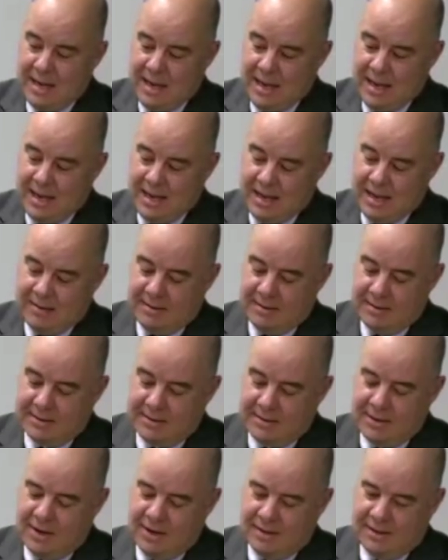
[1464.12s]
And
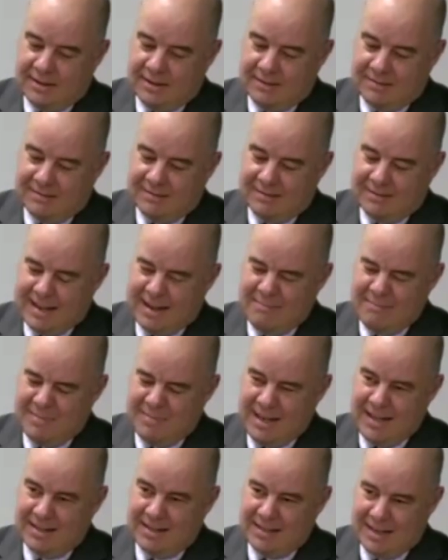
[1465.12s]
not that that
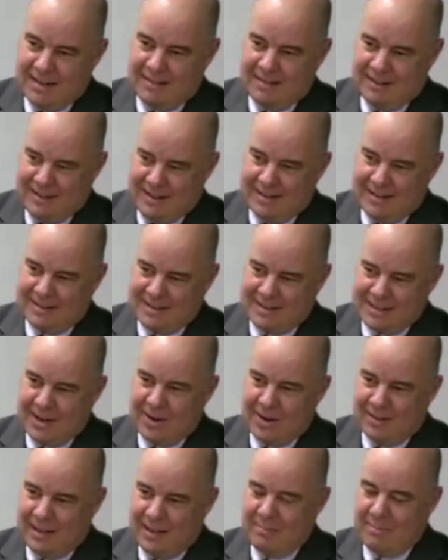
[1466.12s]
means anything
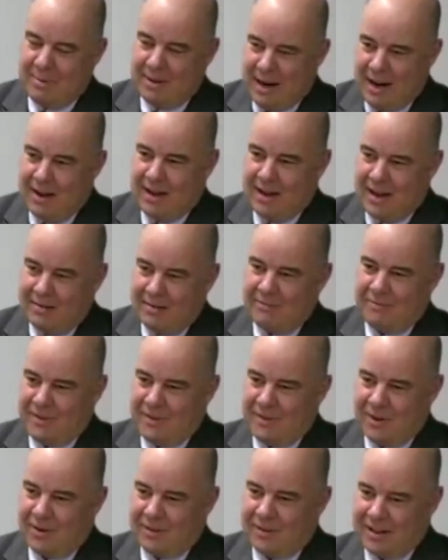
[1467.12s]
necessarily, but I had fear.